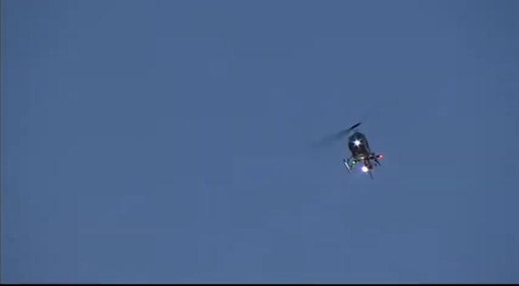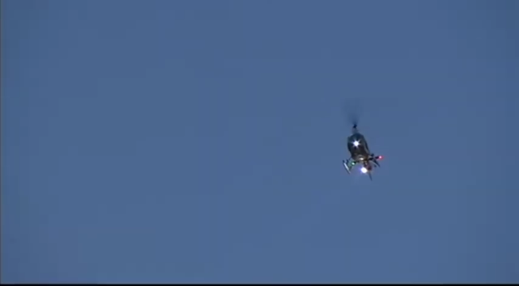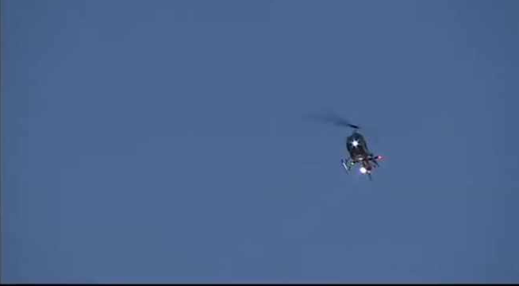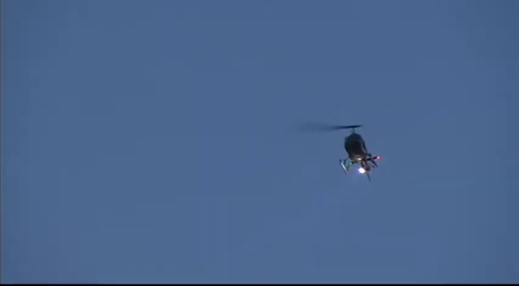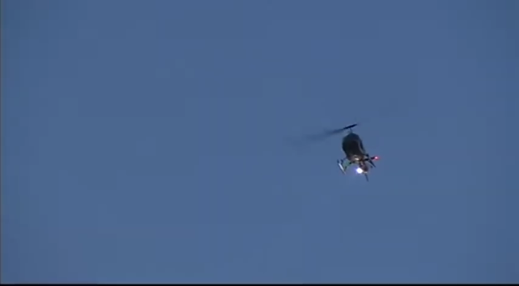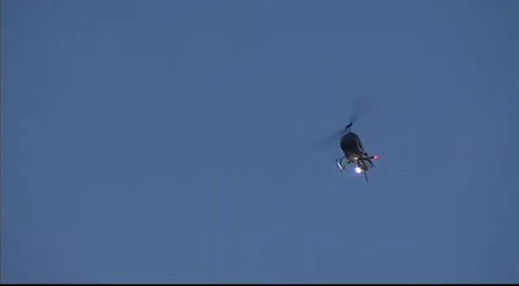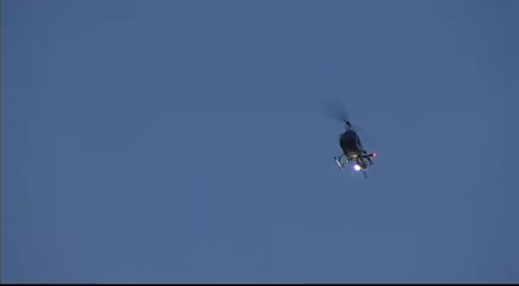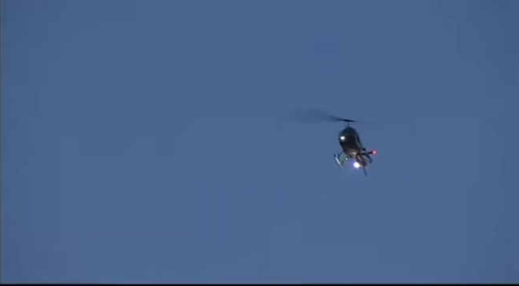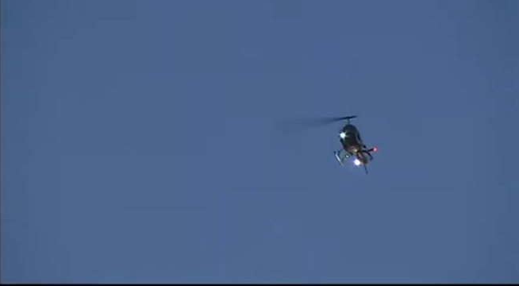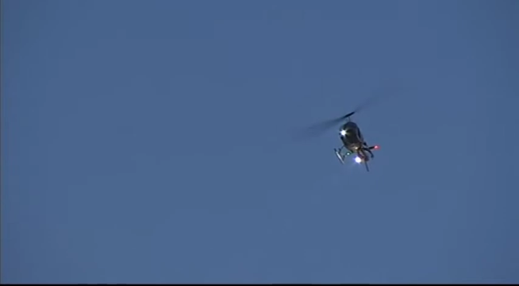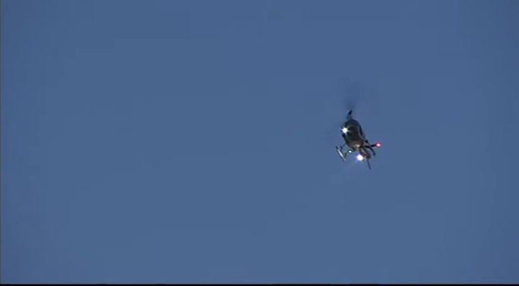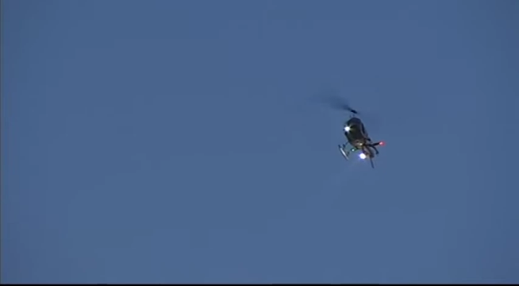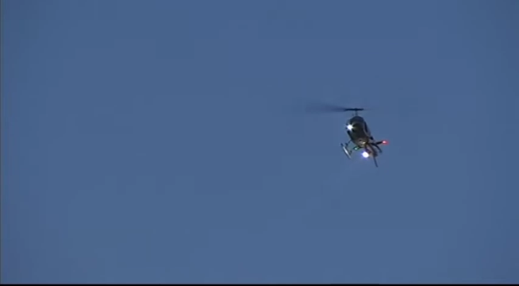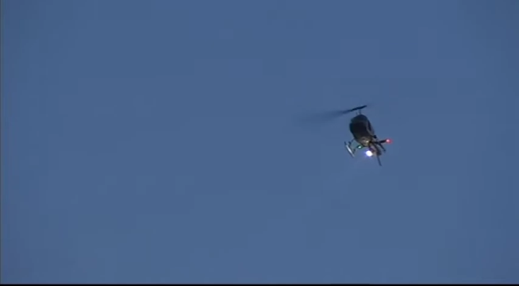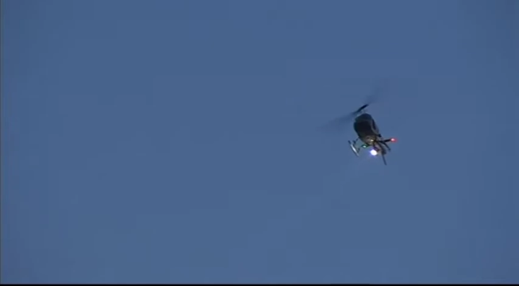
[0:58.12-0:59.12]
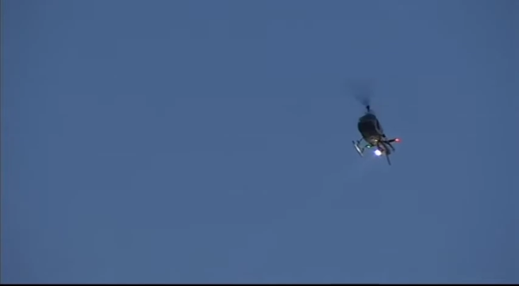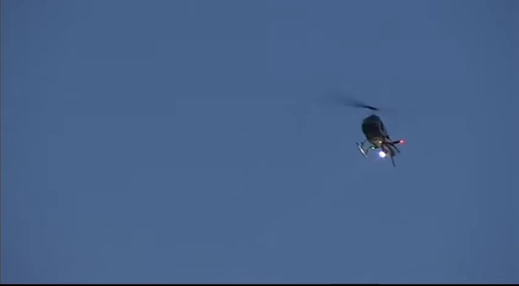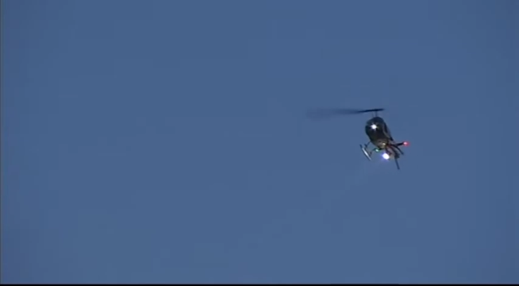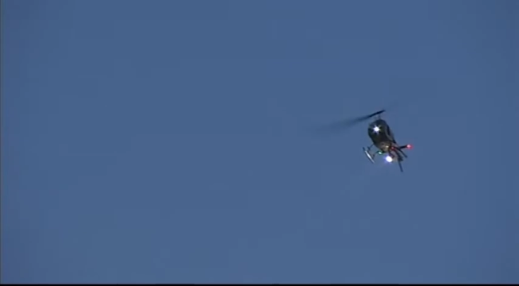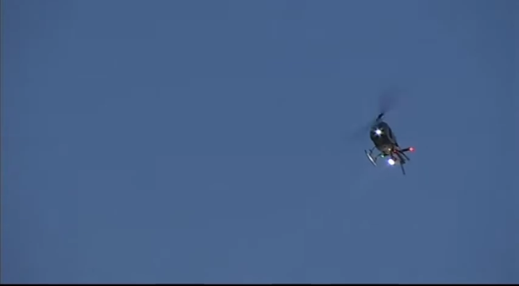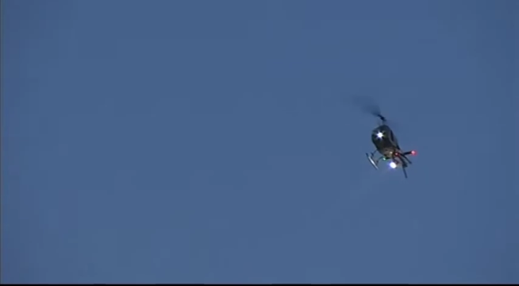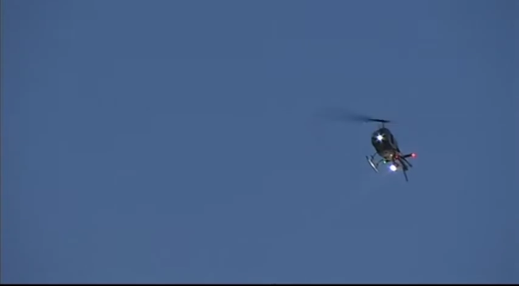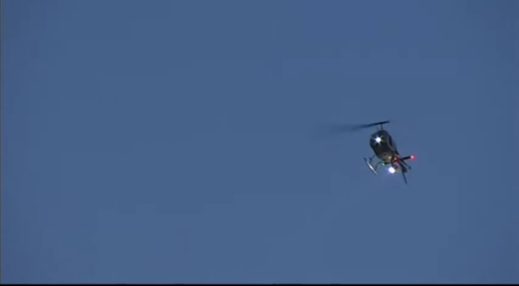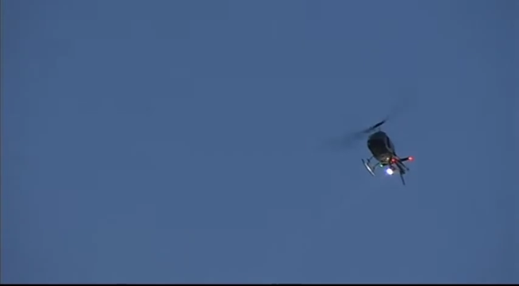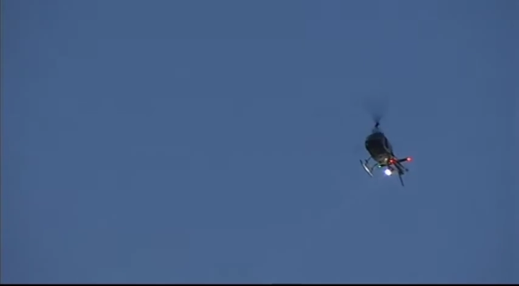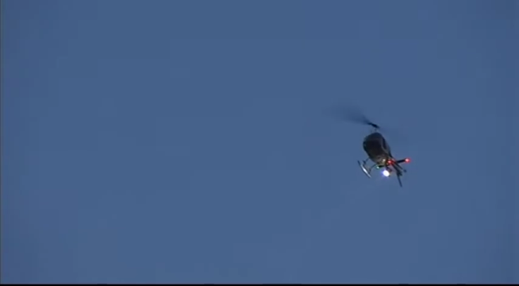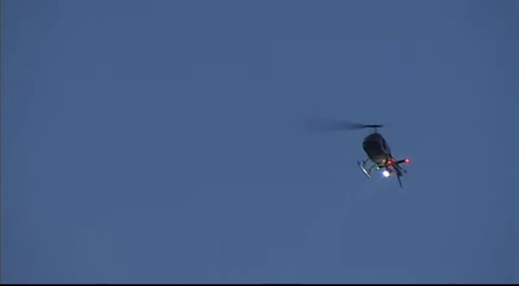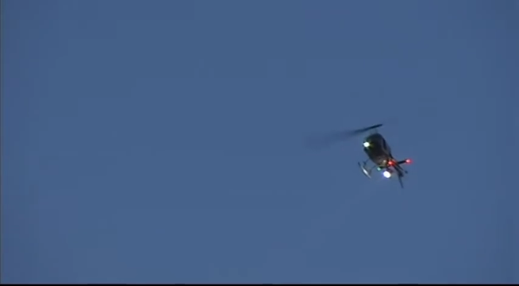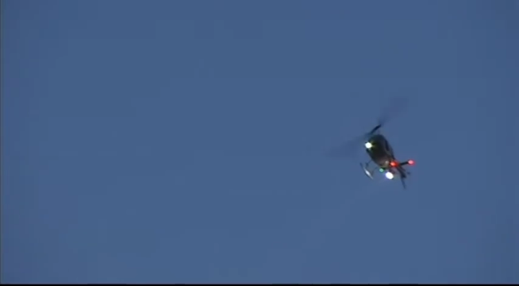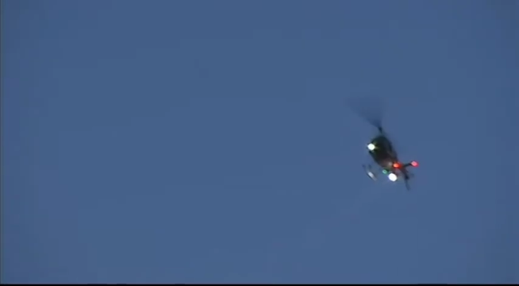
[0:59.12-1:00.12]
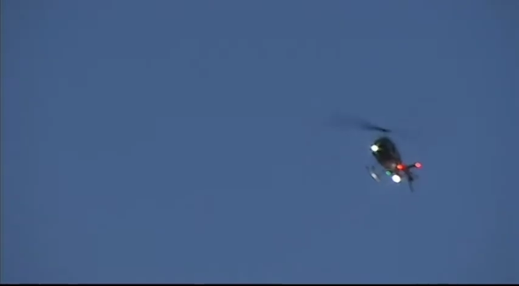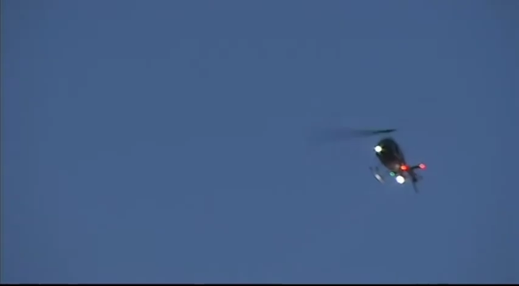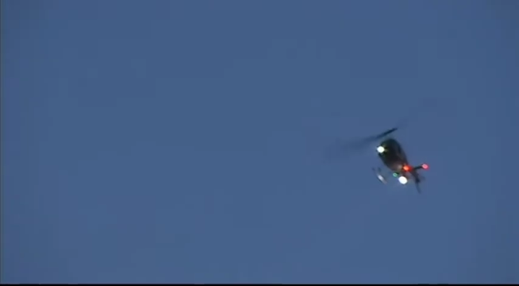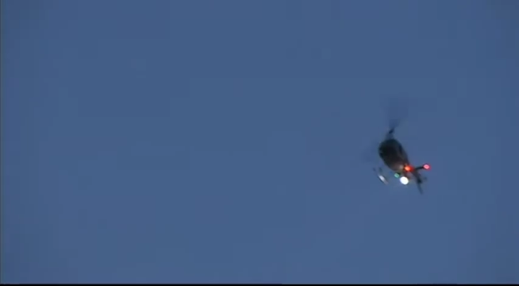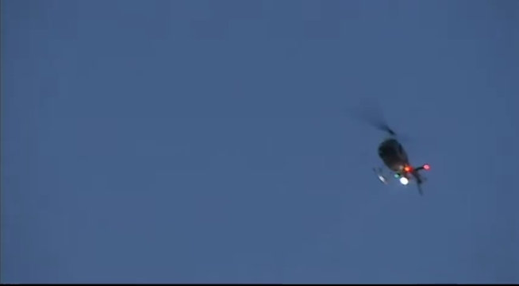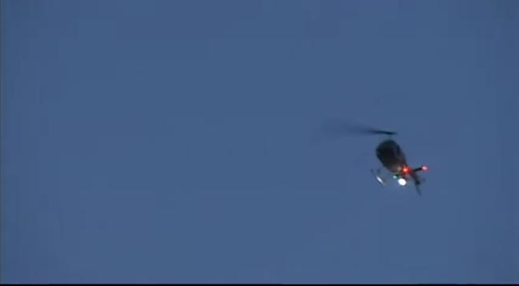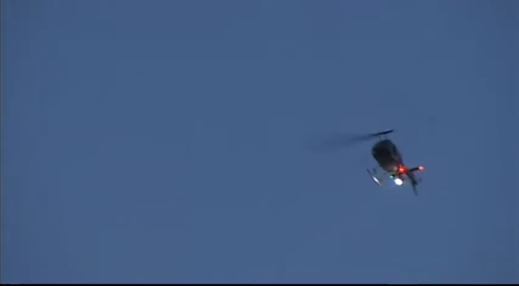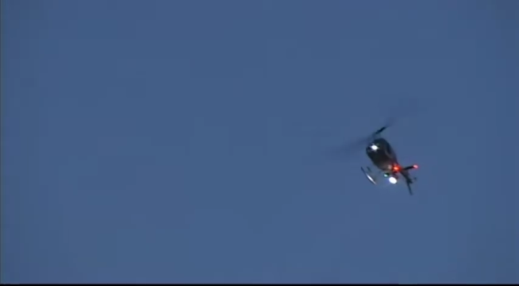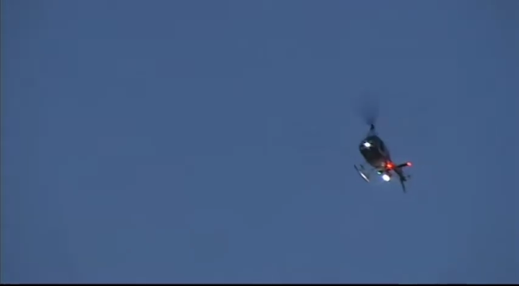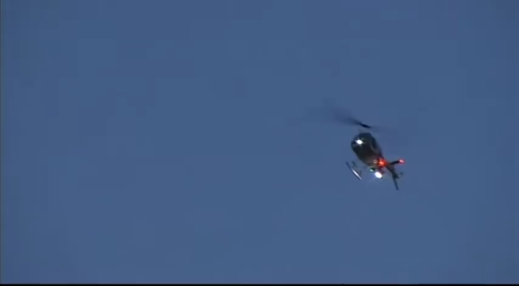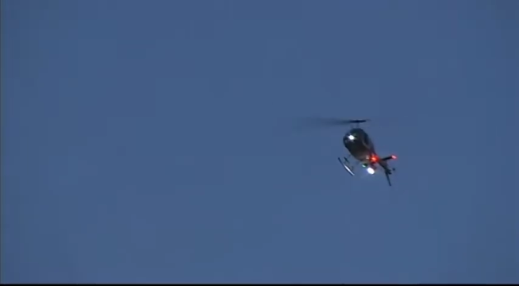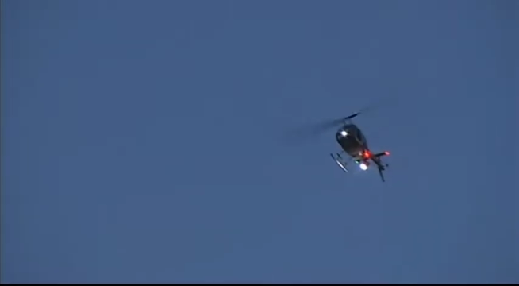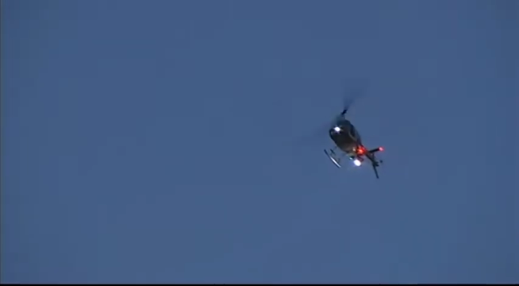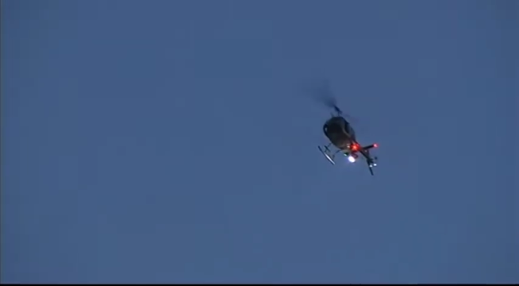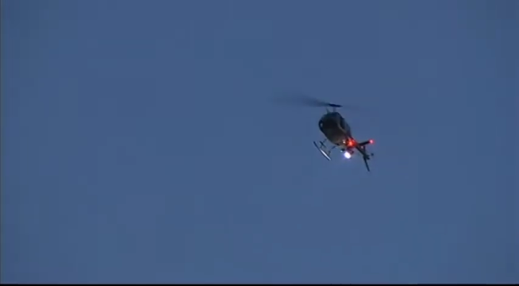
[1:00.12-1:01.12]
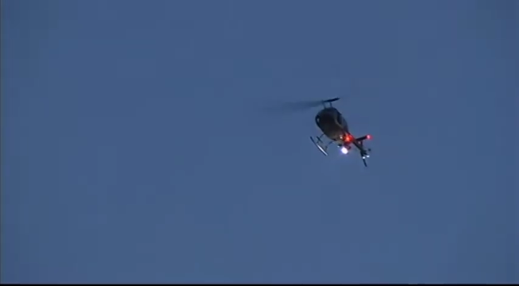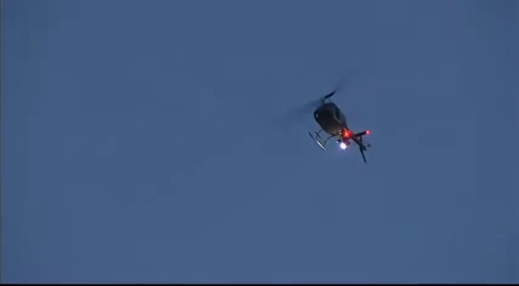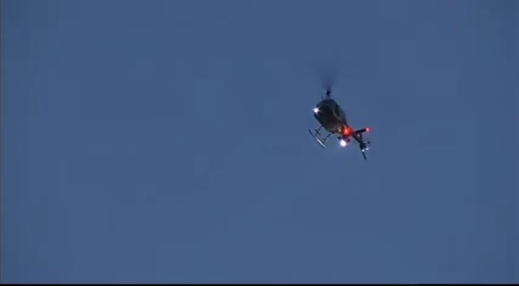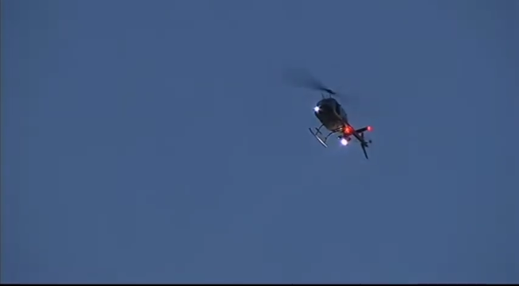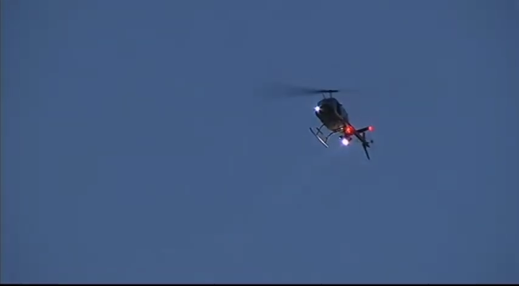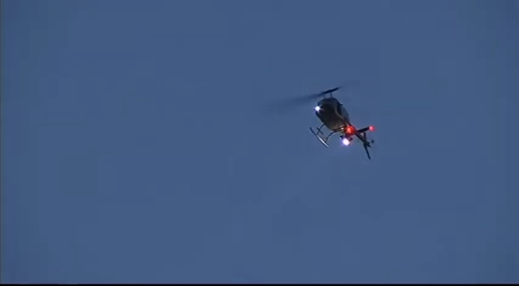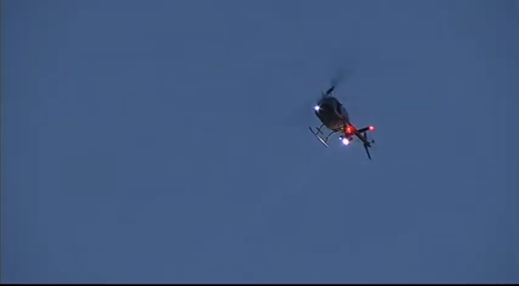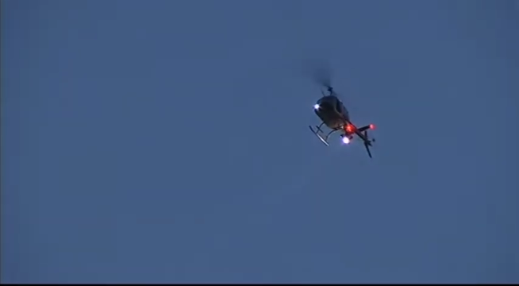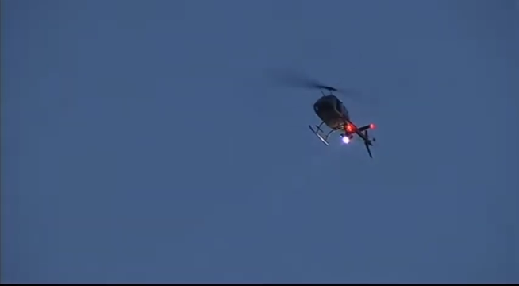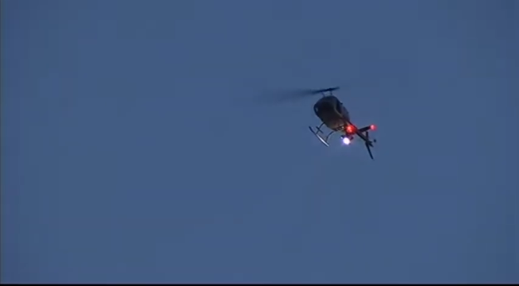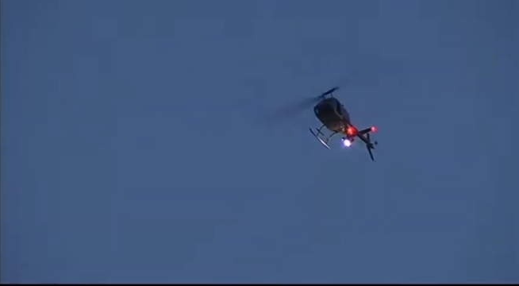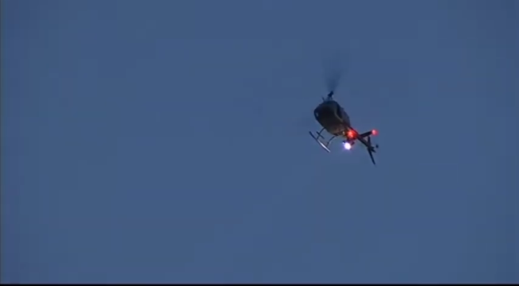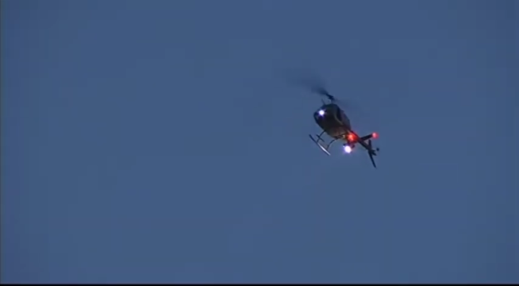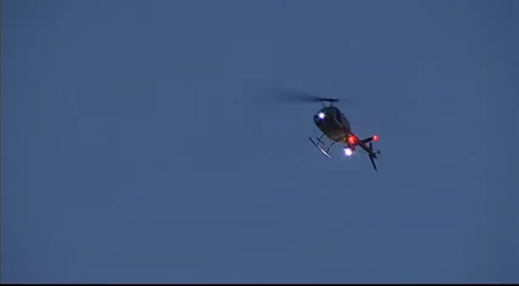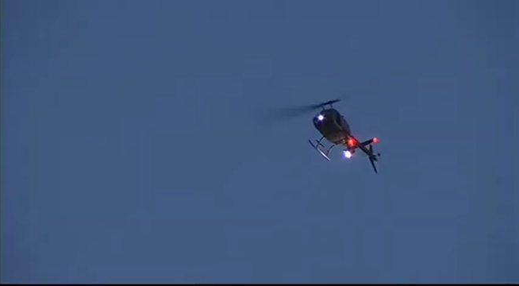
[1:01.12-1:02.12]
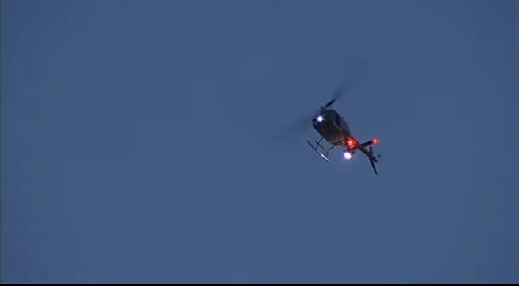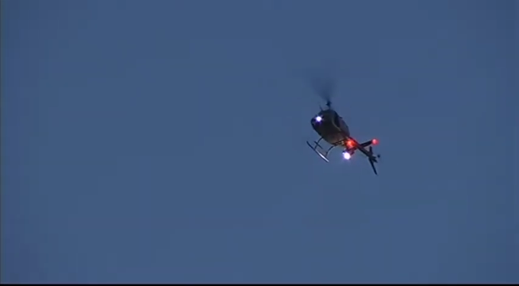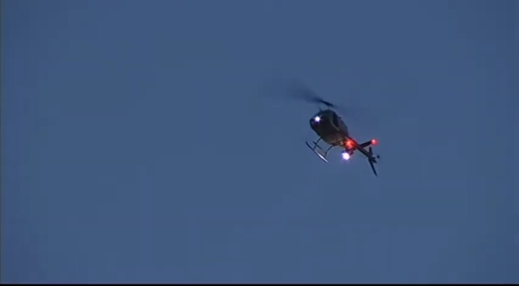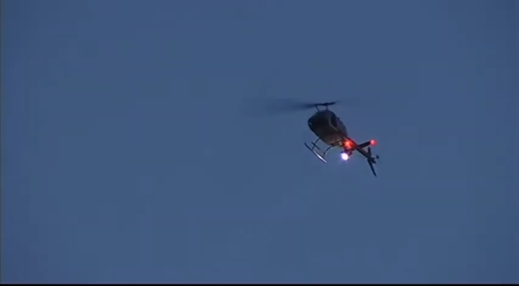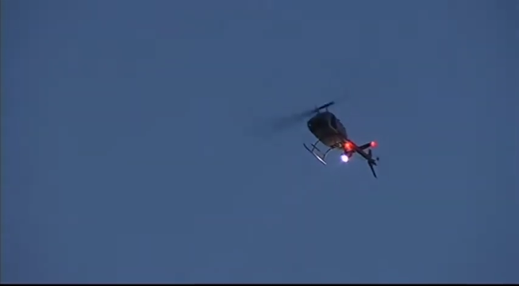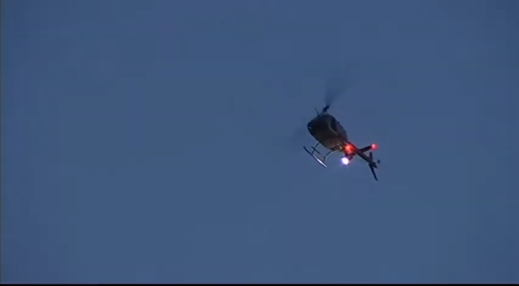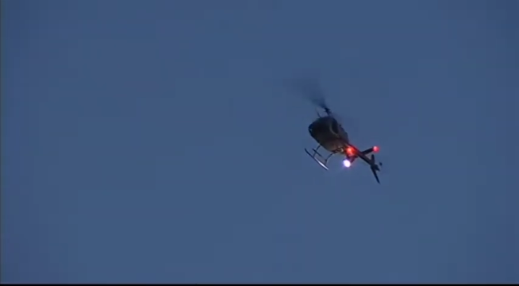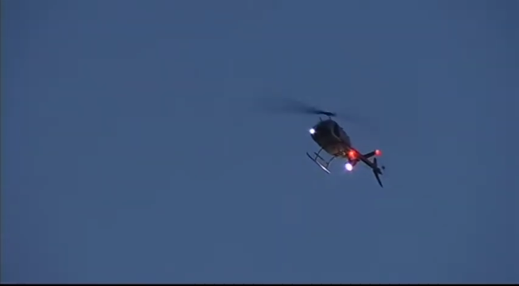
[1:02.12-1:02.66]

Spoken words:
[unreadable: no face in view]